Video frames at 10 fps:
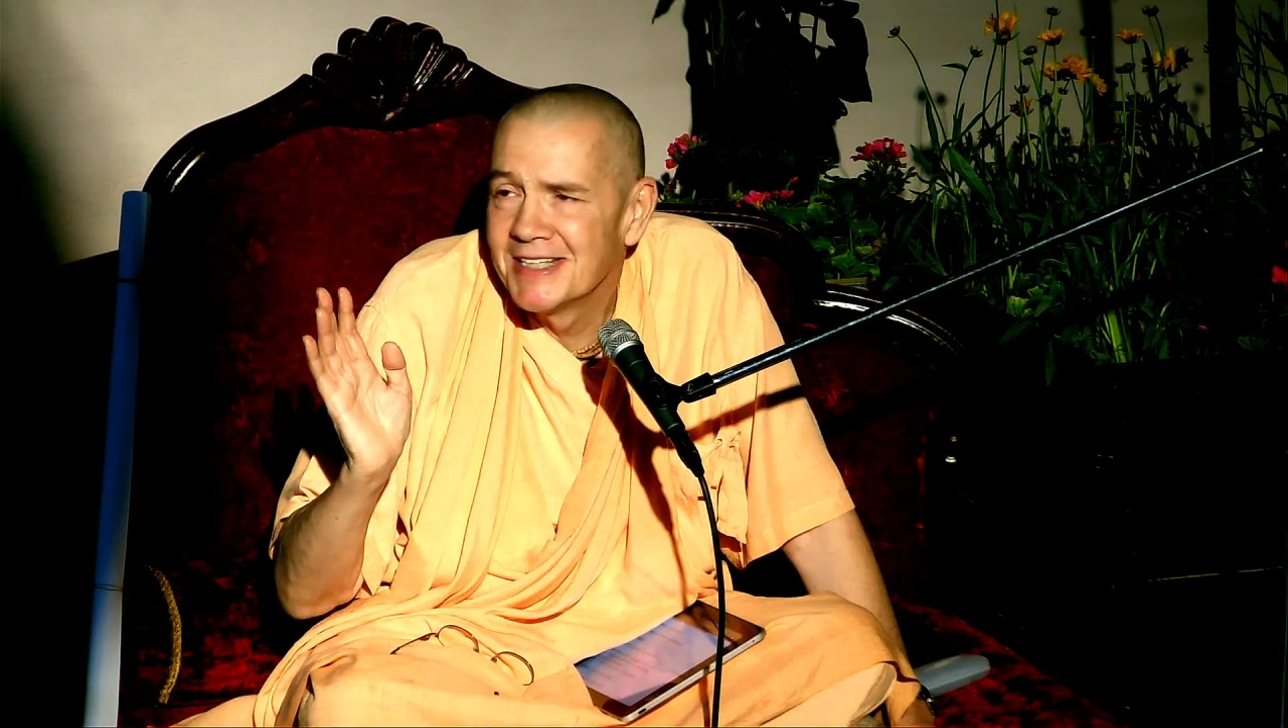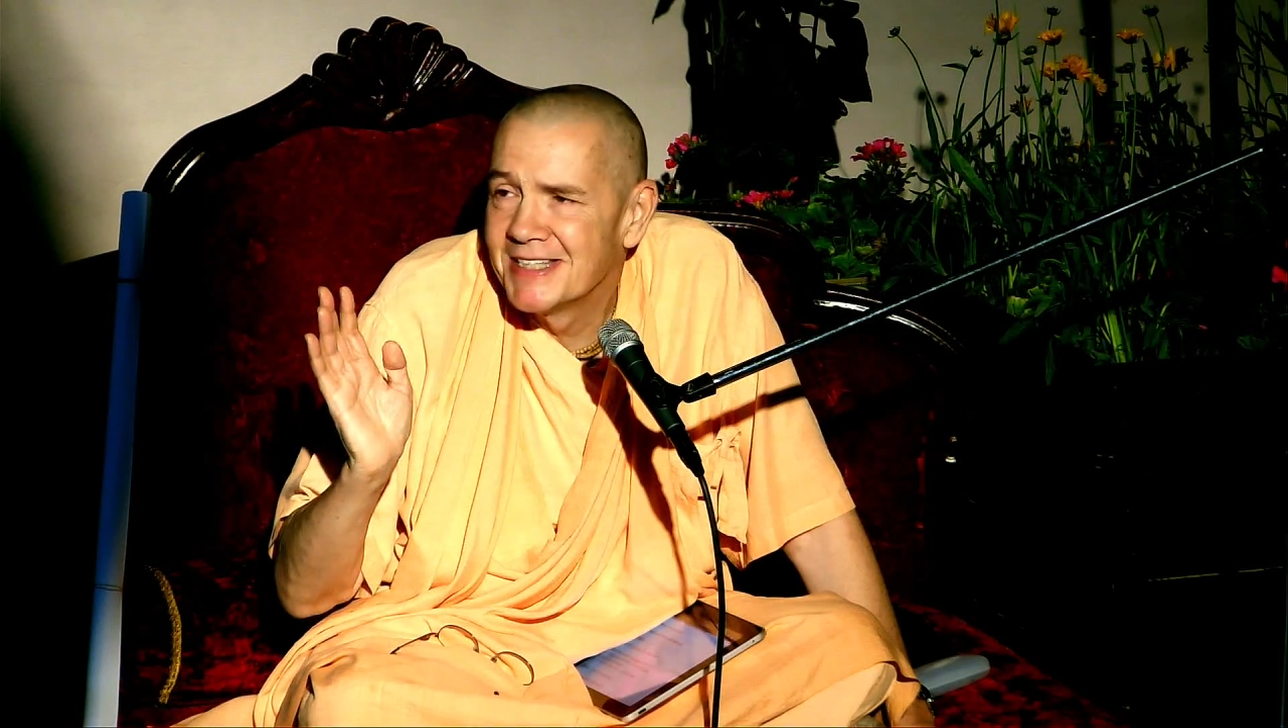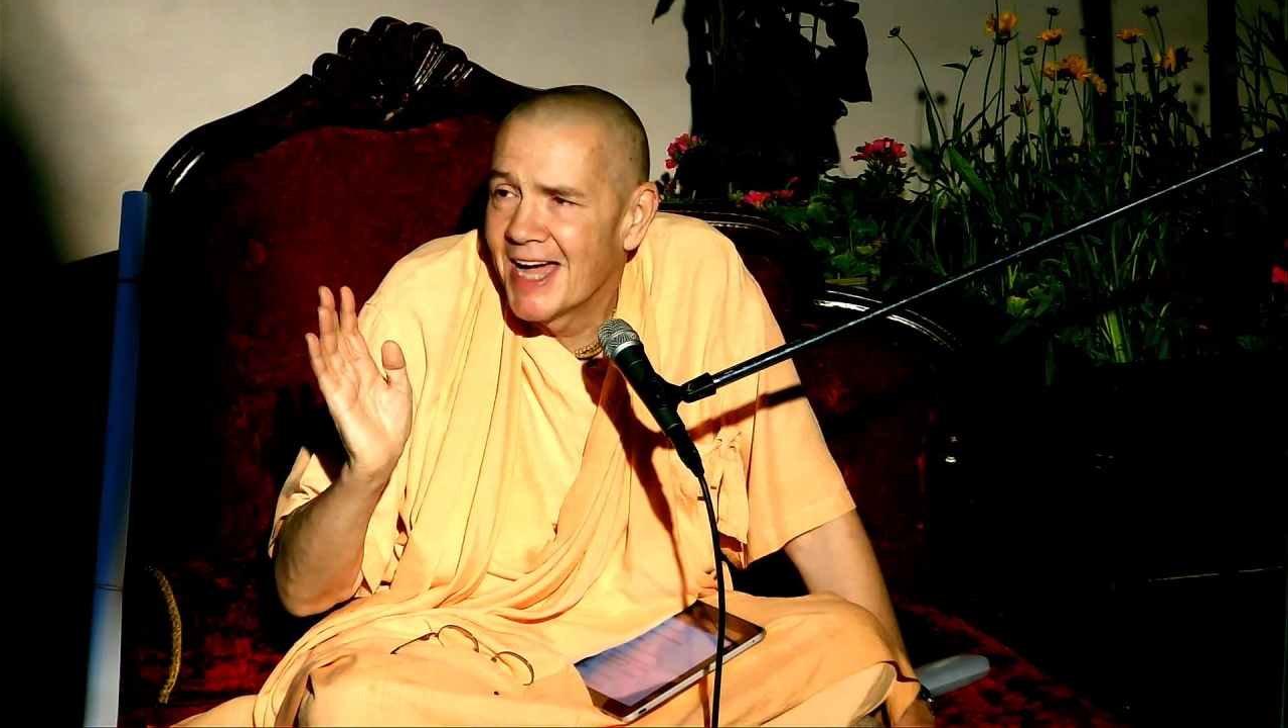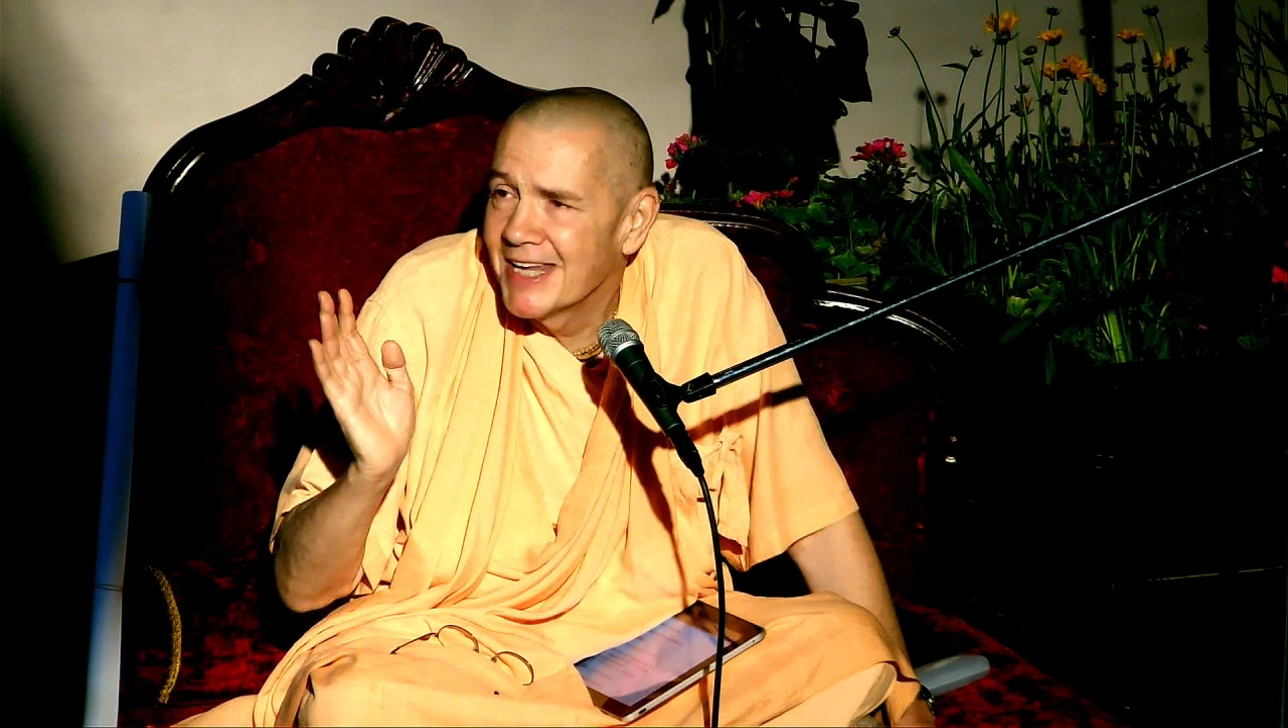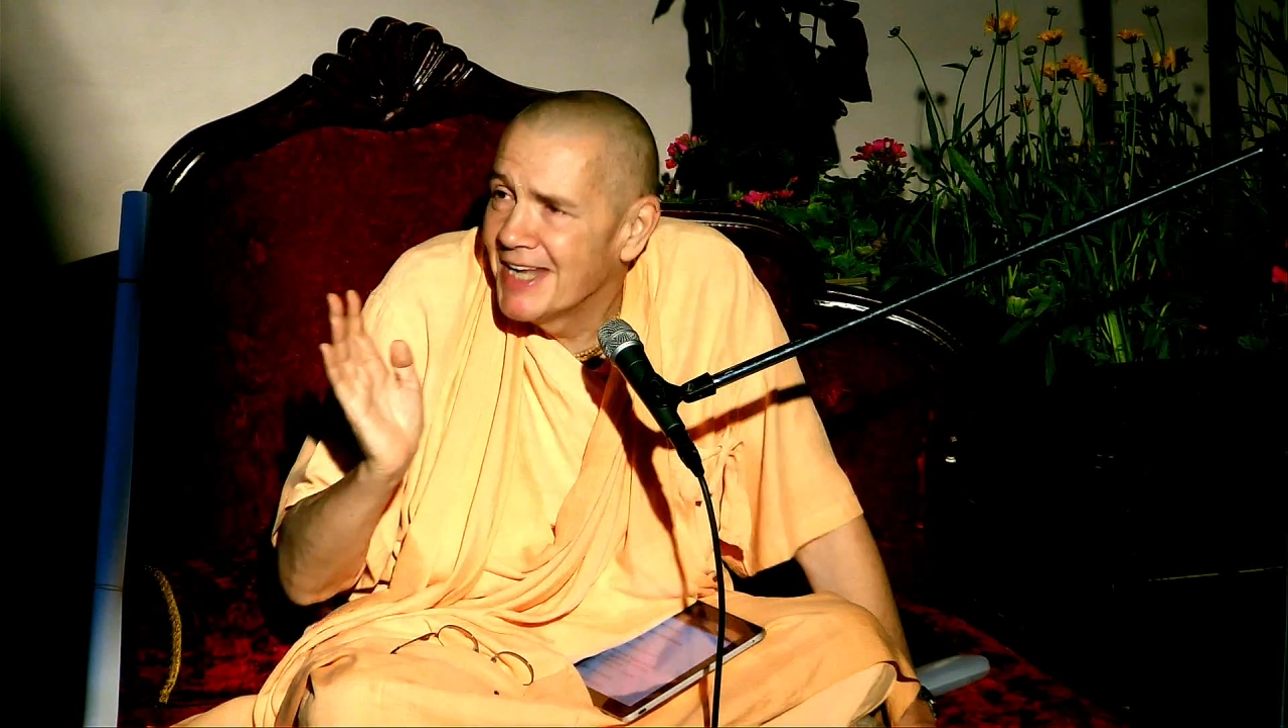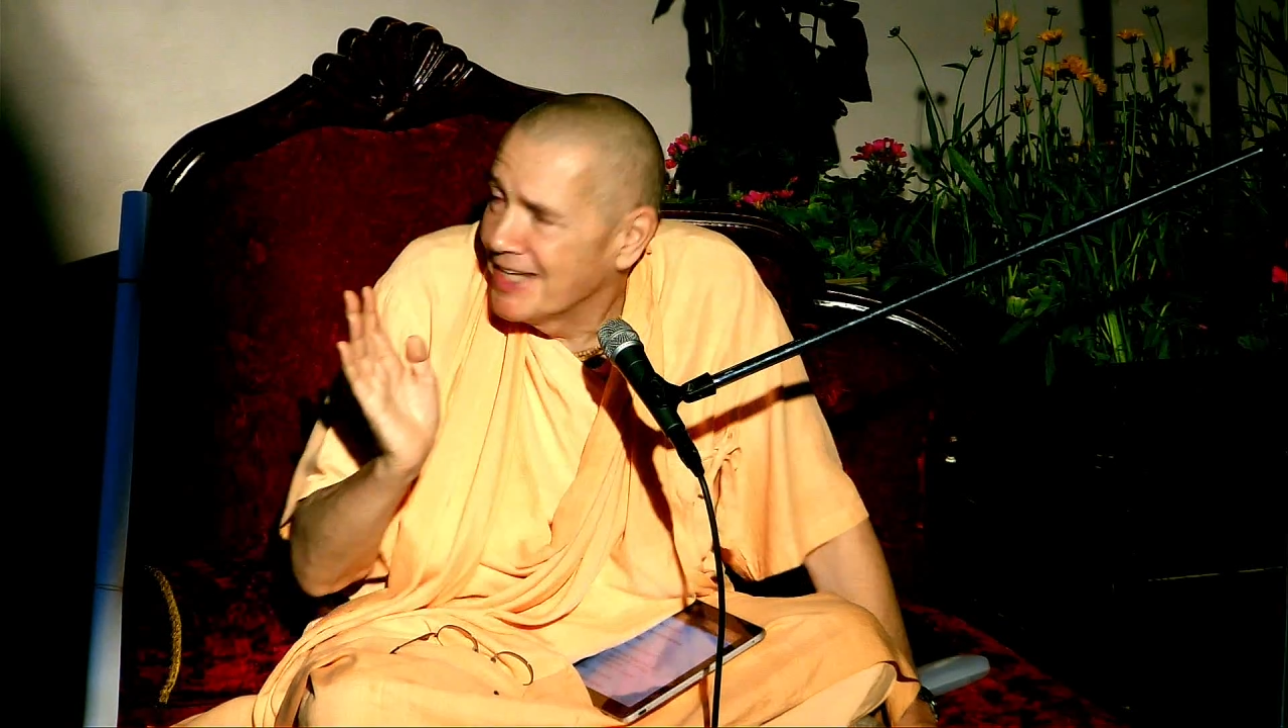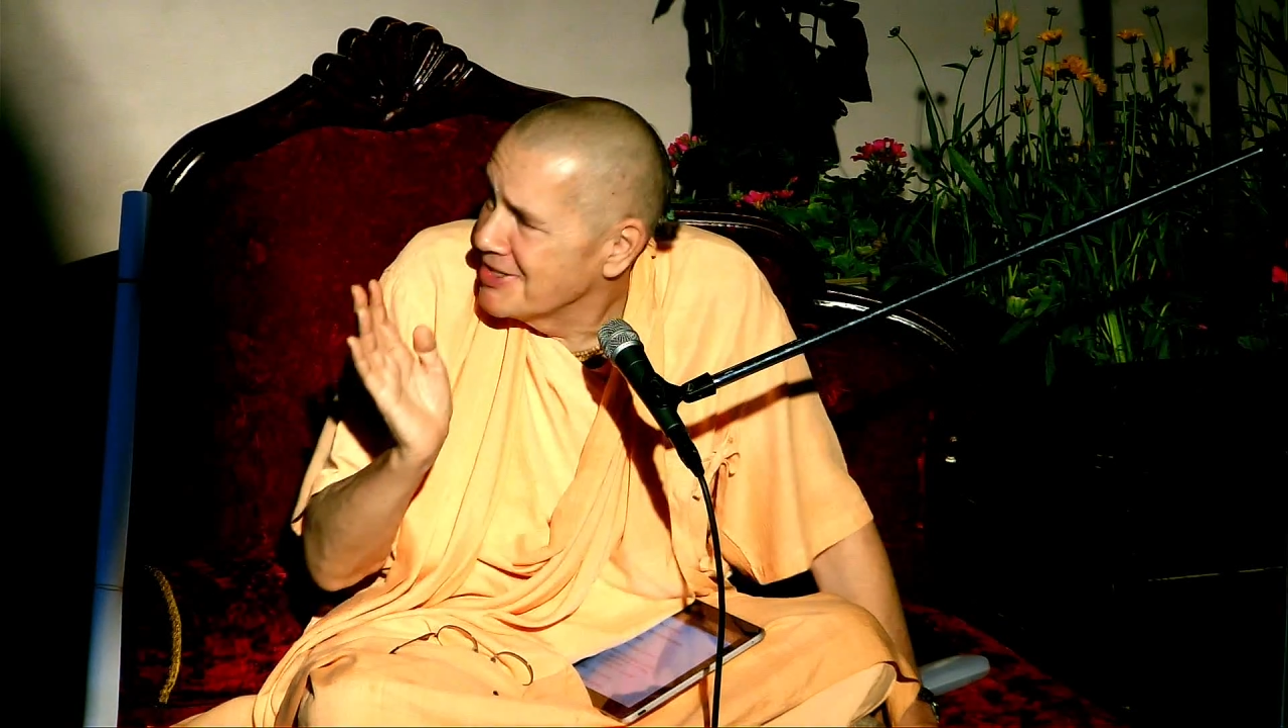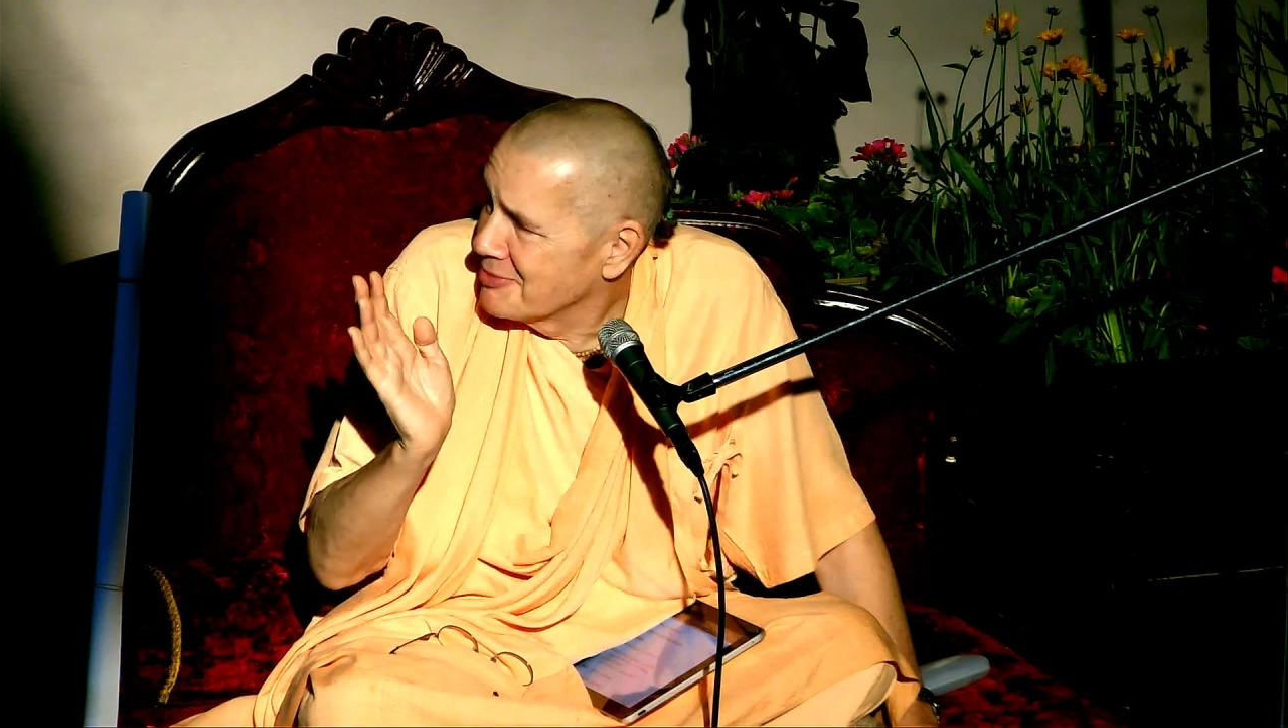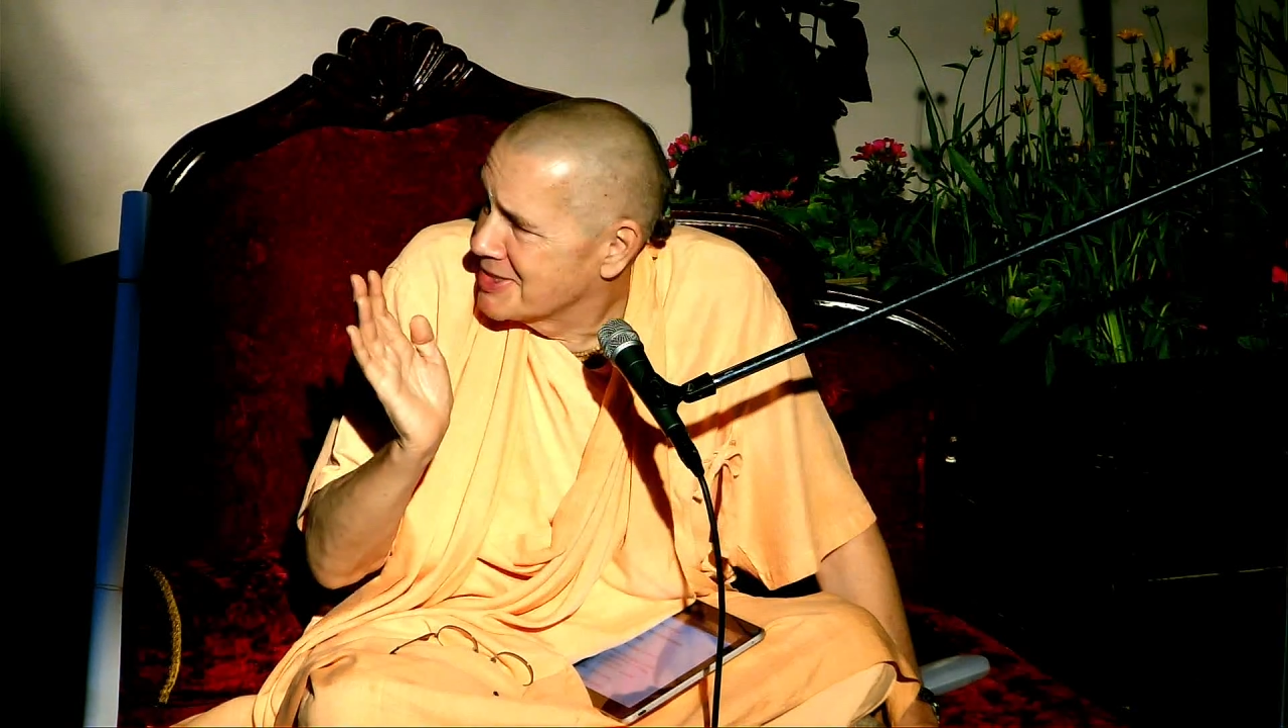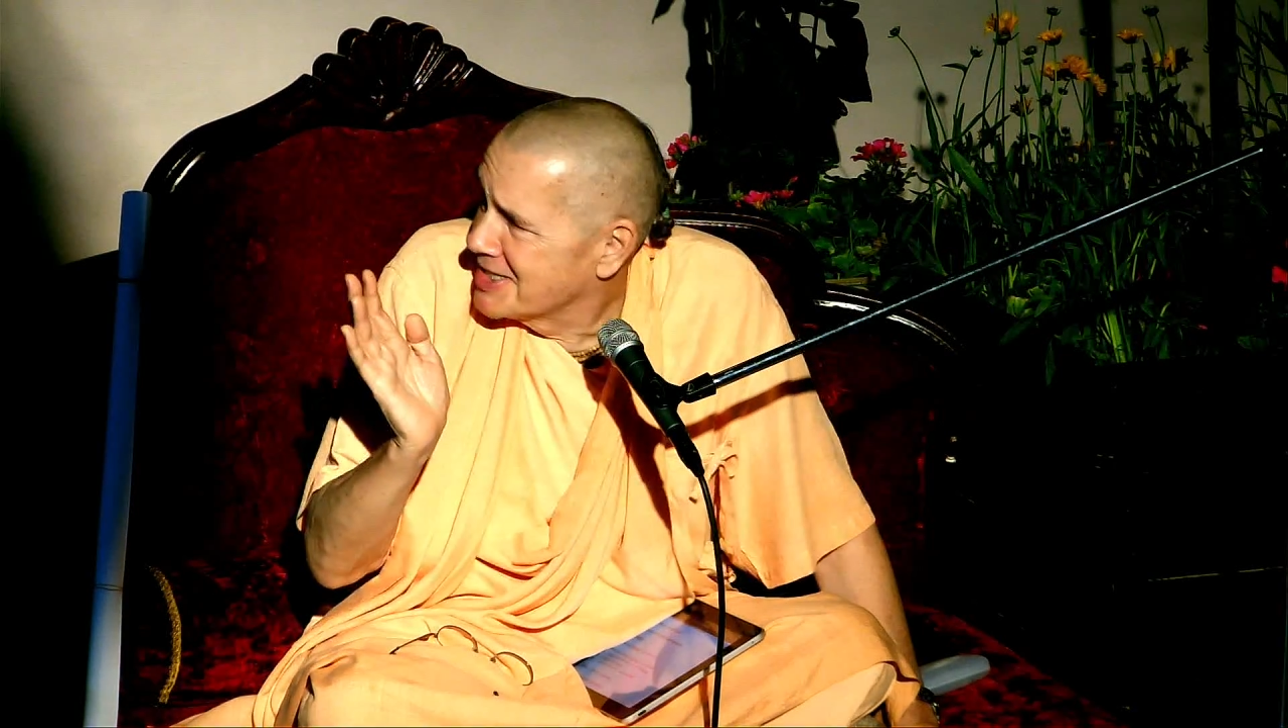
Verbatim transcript: Dayananda was the